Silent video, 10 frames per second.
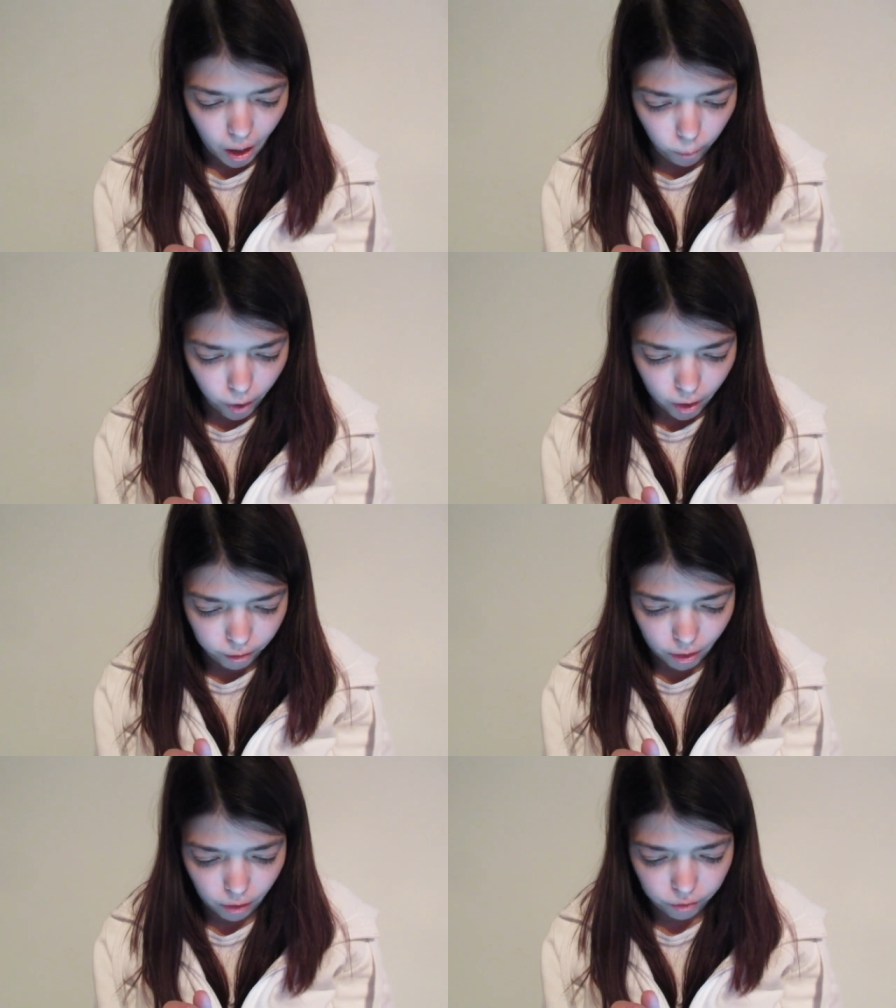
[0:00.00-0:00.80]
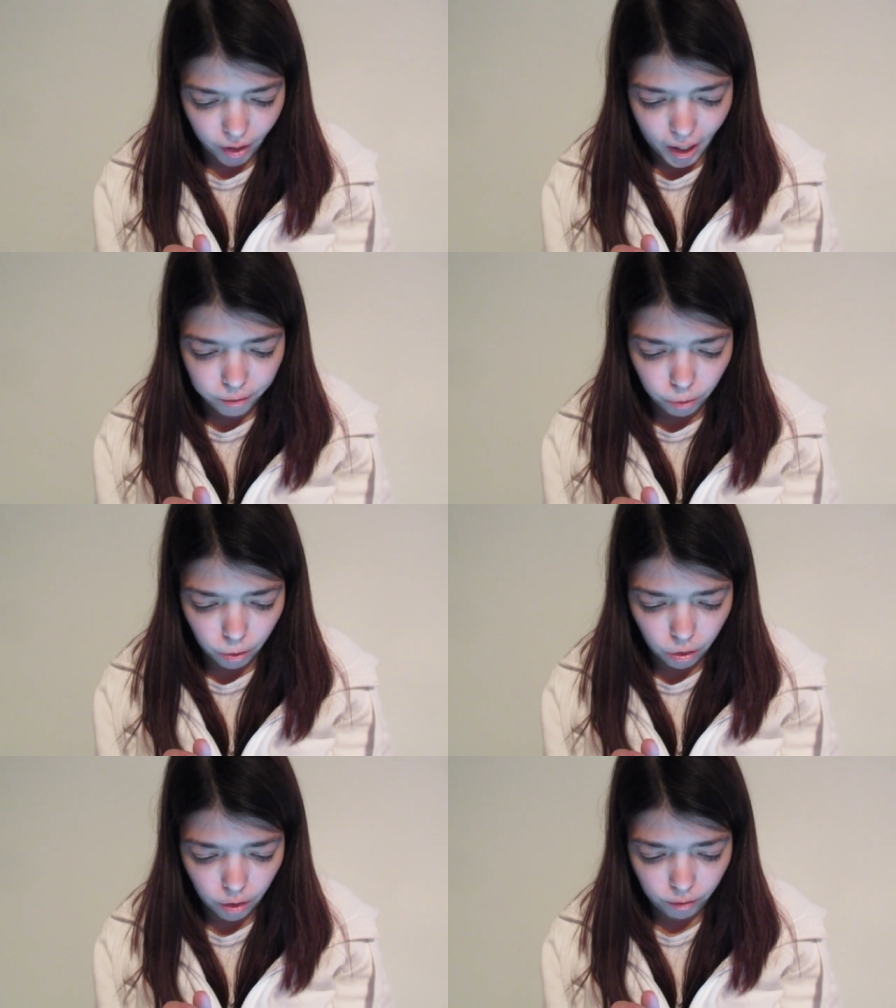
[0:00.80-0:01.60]
one of the divine
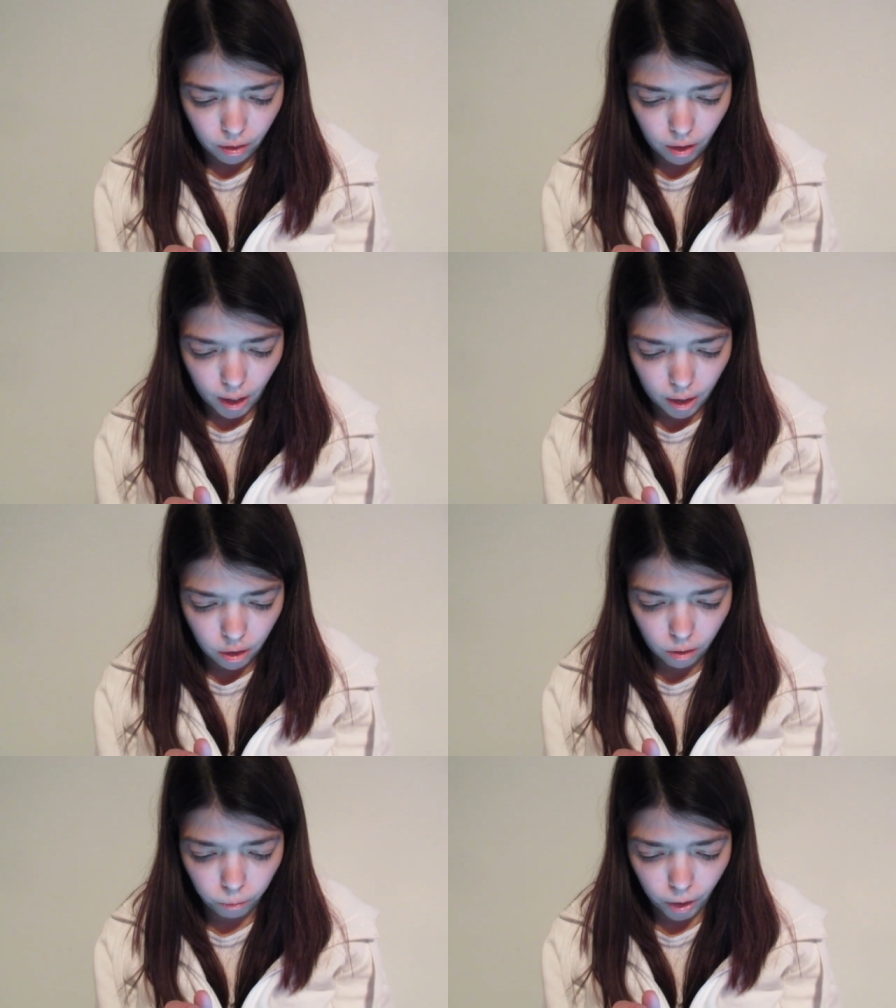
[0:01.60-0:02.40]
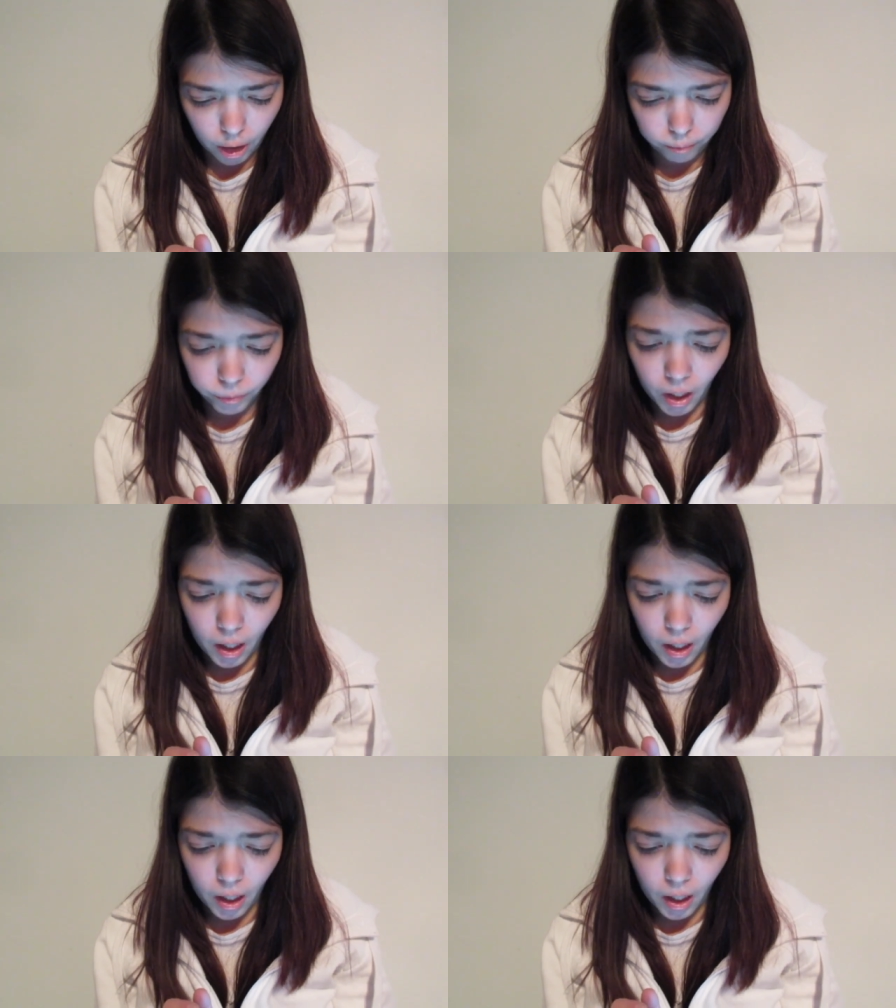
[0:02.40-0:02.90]
rulers of the celestial realm.